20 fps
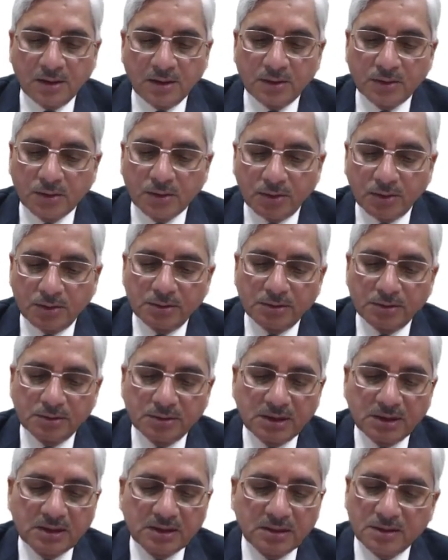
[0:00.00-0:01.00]
So
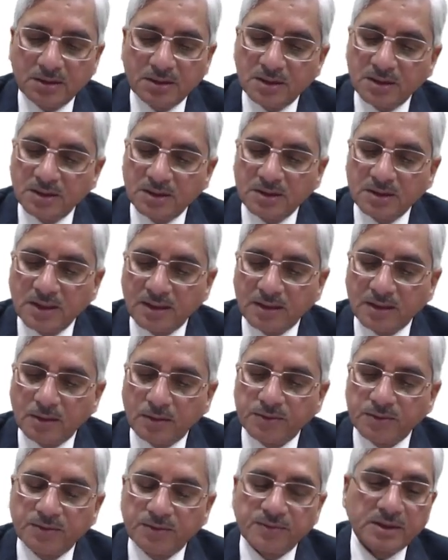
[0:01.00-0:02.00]
this is that
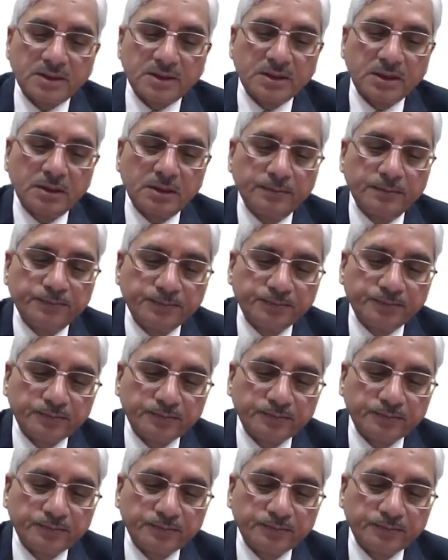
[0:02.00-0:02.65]
observation.